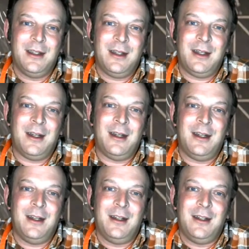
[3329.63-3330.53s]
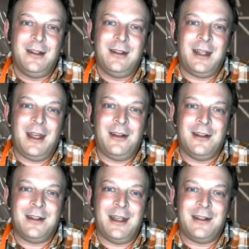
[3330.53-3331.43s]
to get your
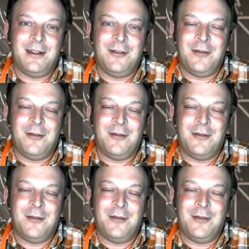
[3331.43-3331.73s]
sense on the